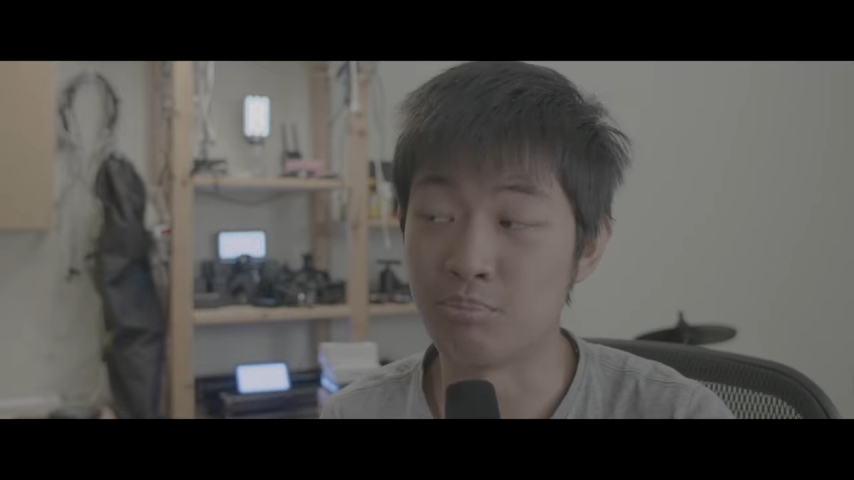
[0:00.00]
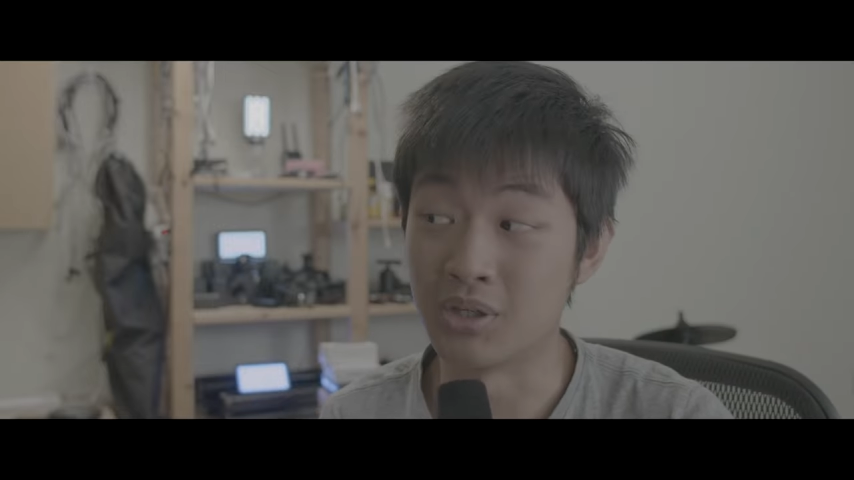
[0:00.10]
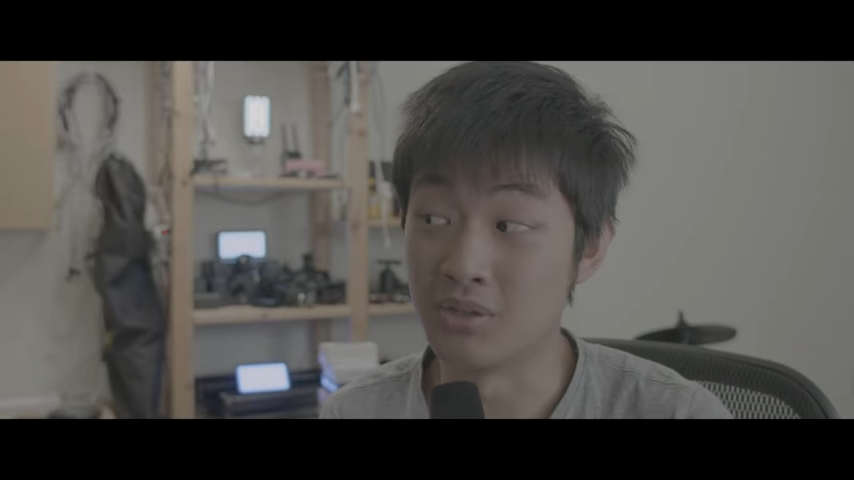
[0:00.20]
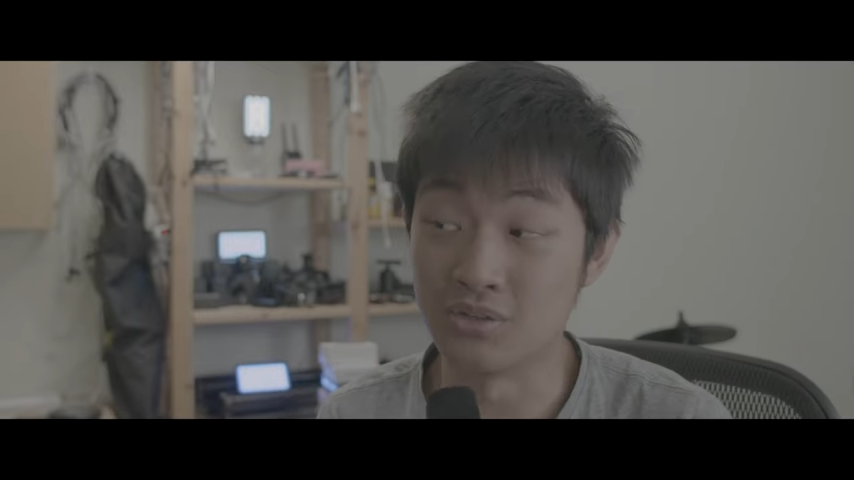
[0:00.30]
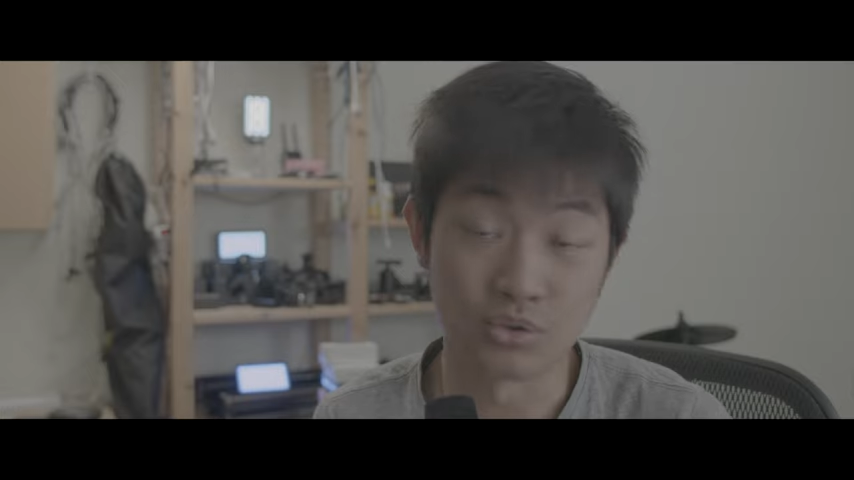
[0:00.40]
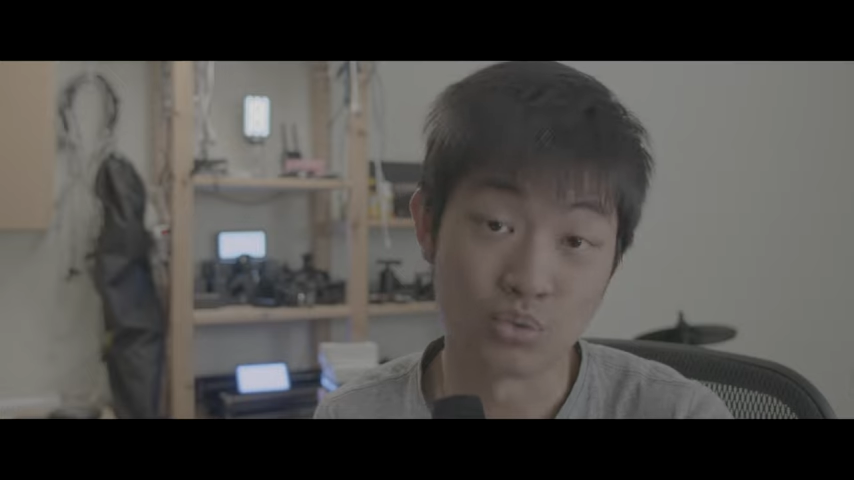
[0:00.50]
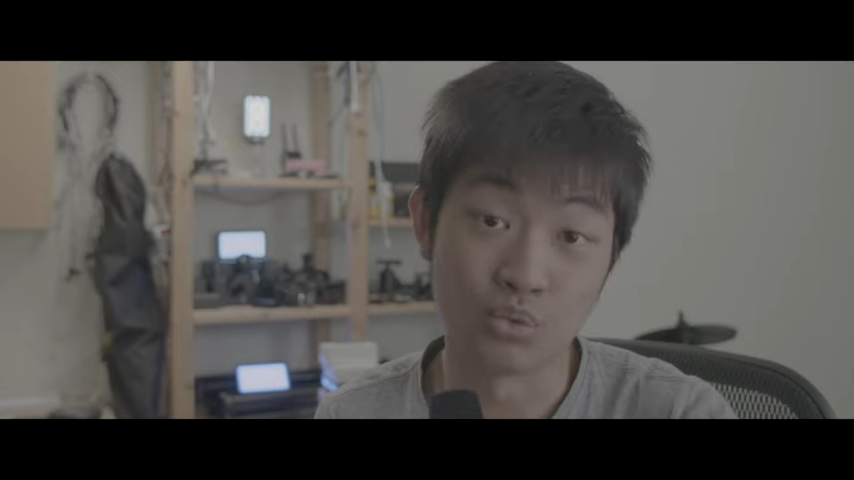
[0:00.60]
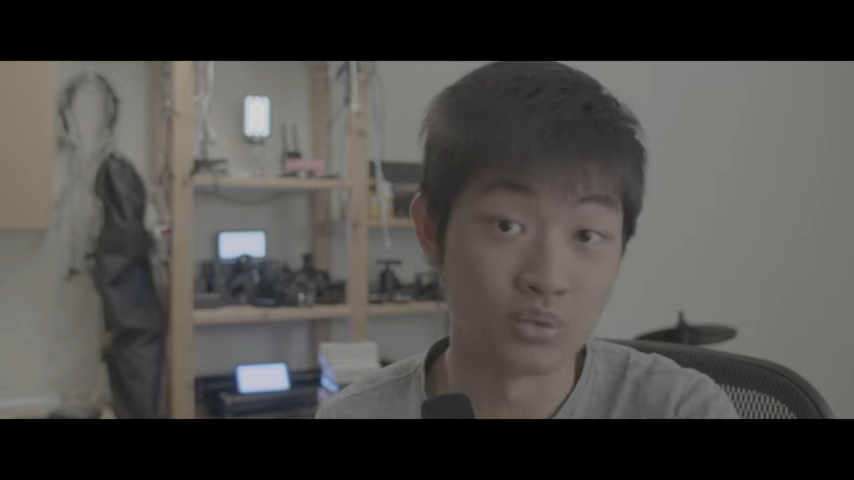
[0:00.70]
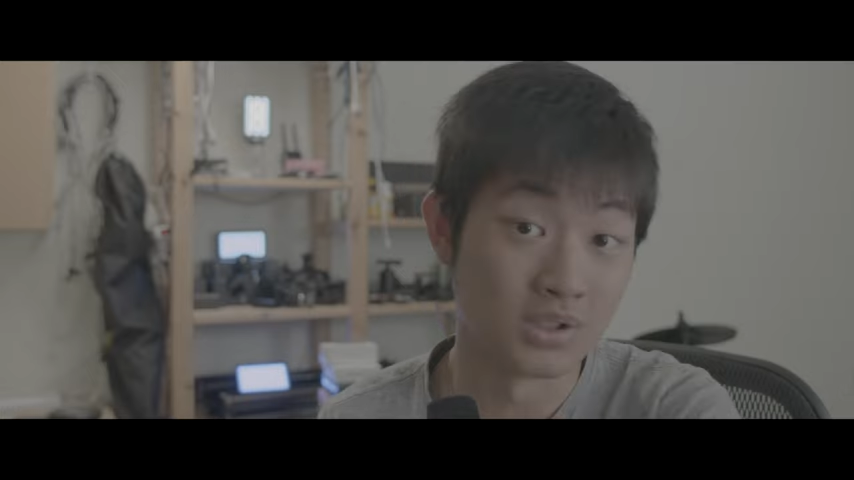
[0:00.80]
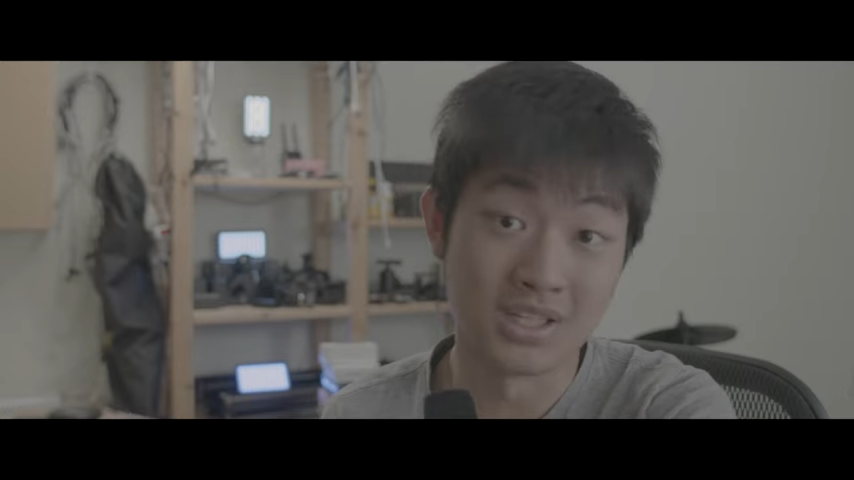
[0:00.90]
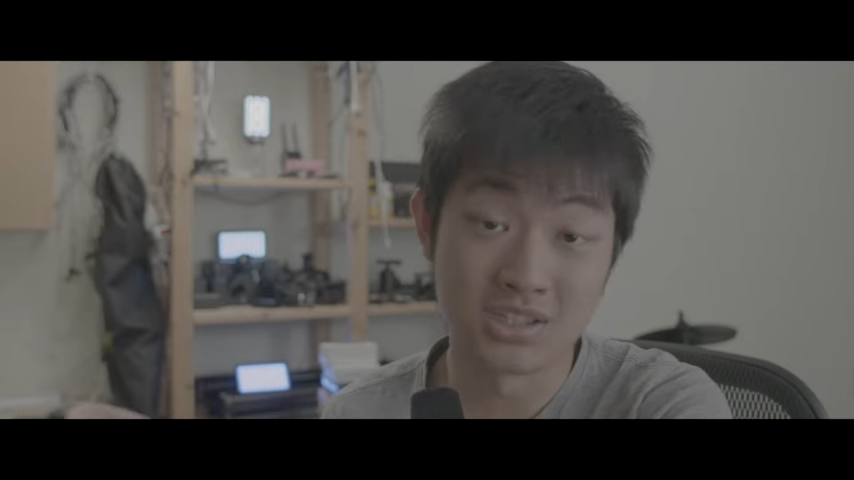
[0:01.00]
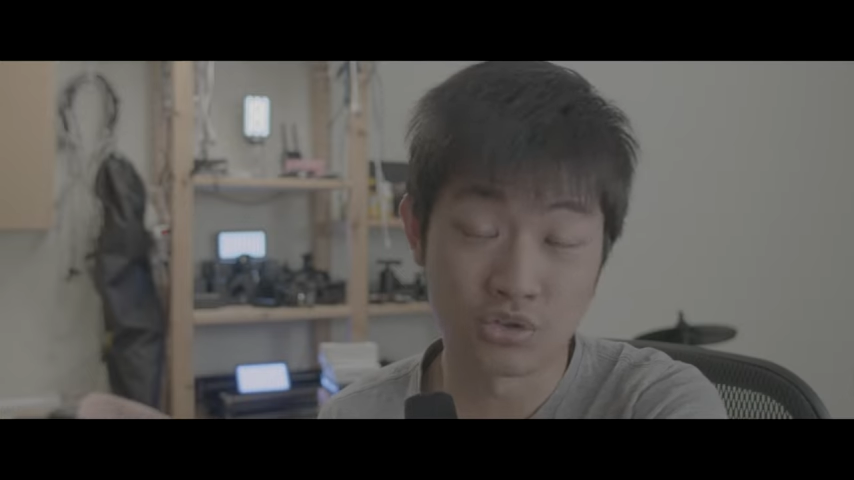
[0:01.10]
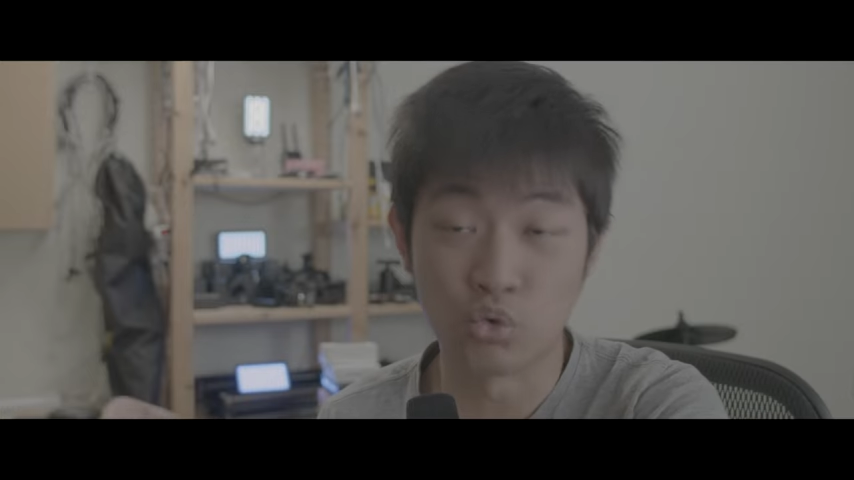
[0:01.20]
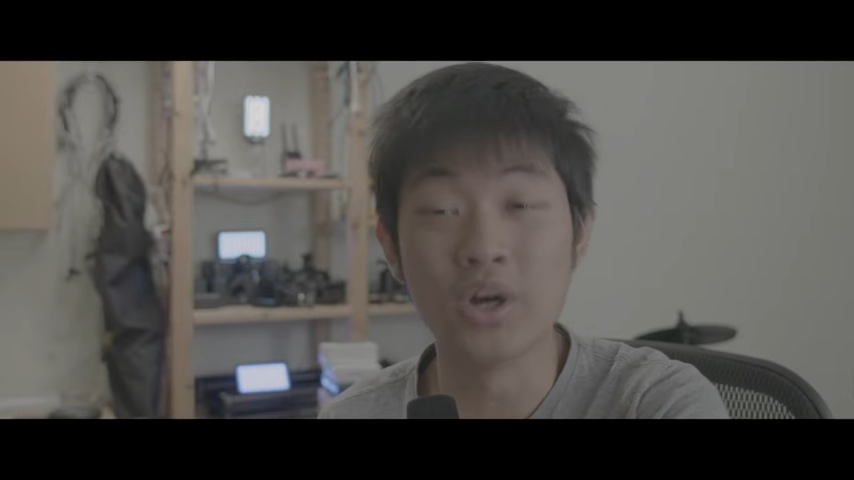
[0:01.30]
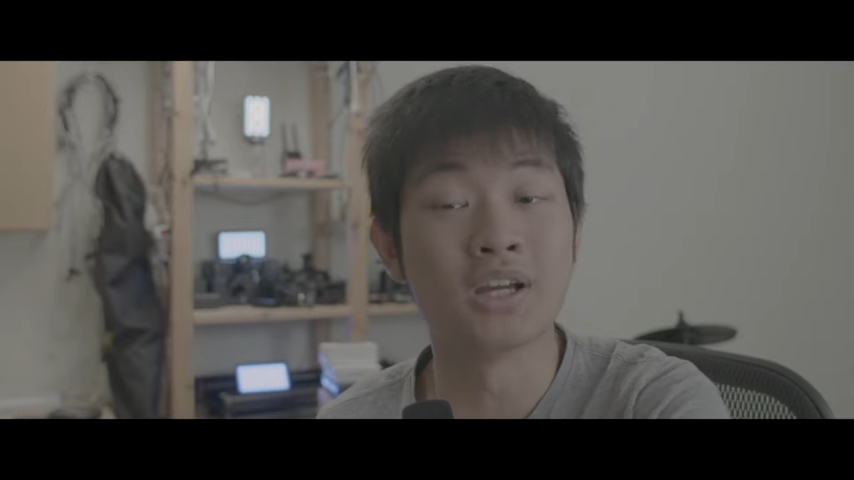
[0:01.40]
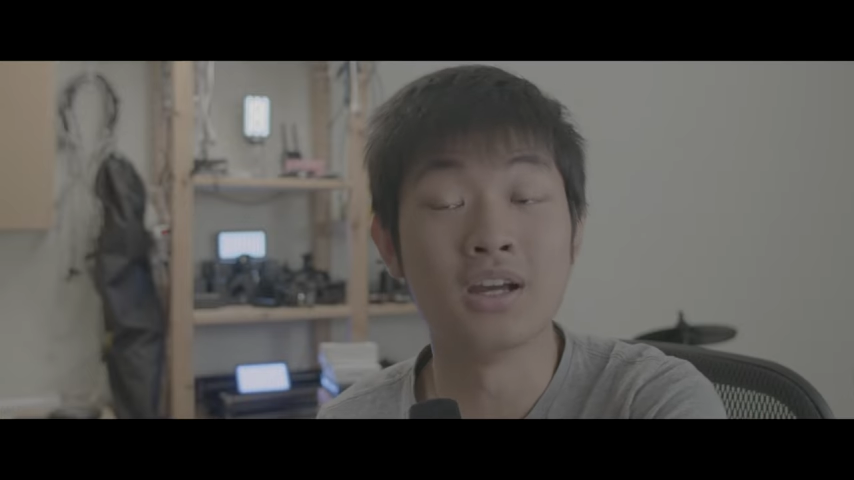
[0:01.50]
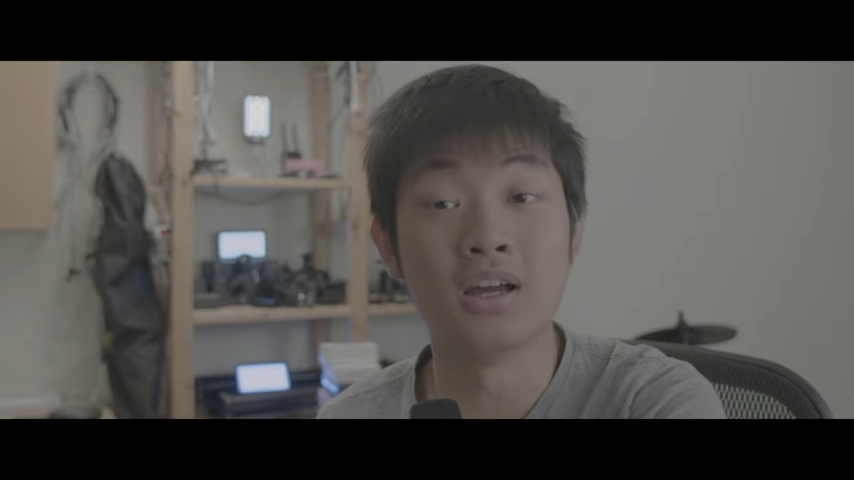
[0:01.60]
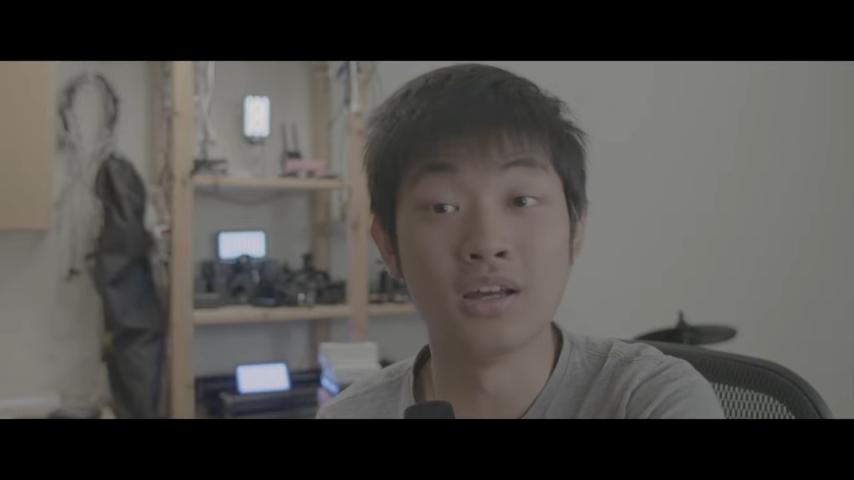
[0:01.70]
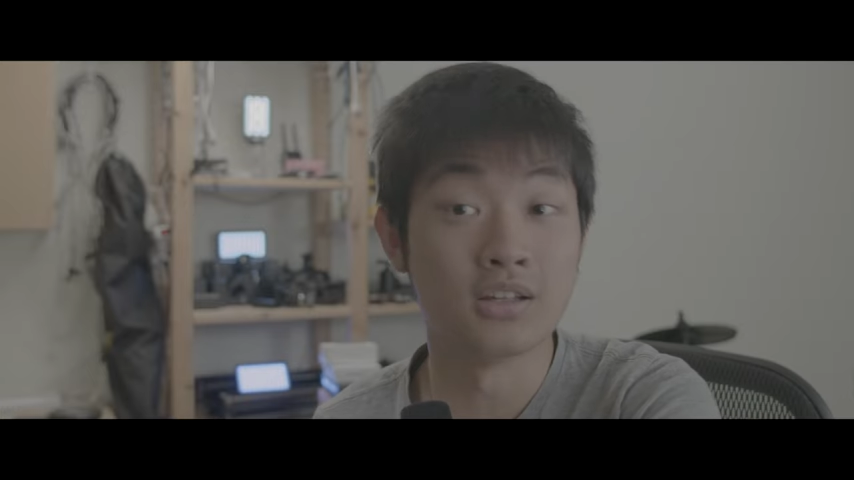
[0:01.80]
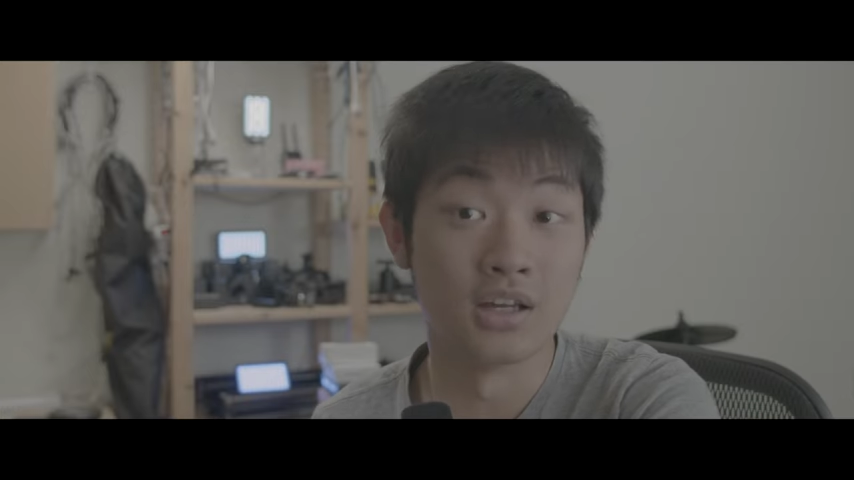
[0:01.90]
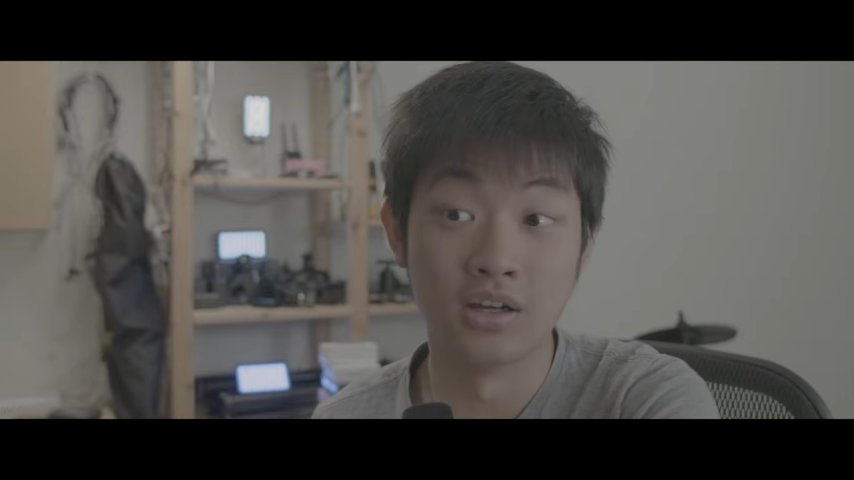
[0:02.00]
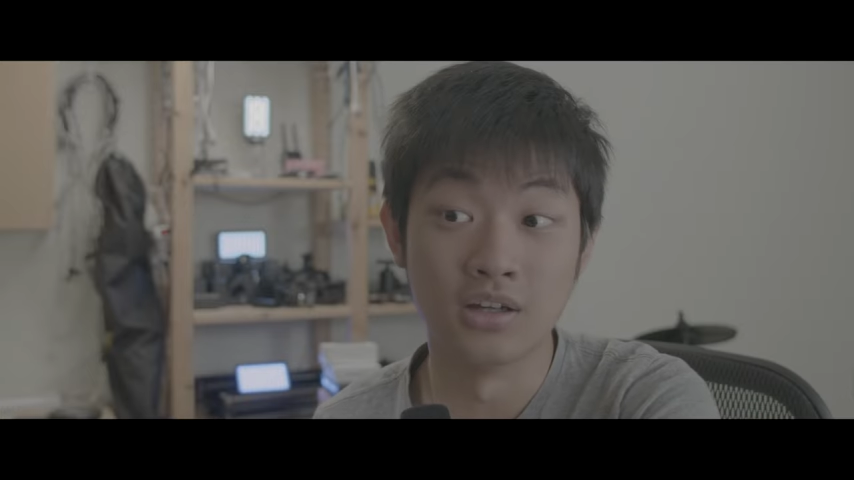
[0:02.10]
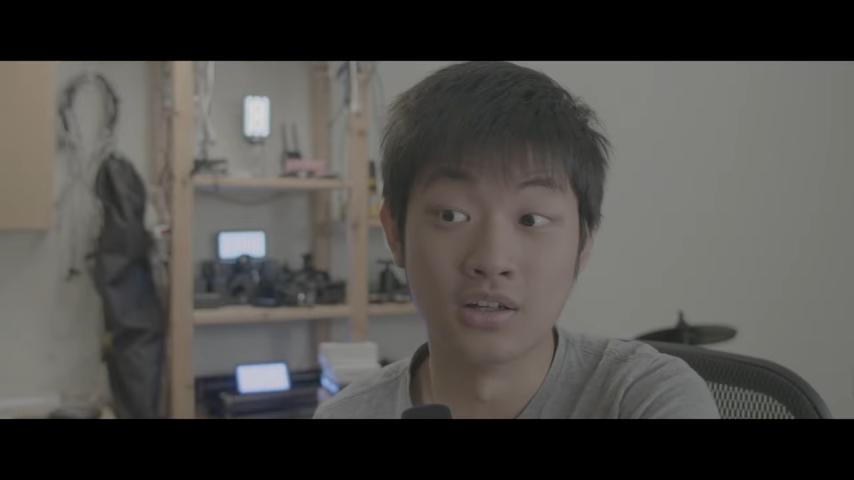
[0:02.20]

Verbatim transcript: because its quick uh,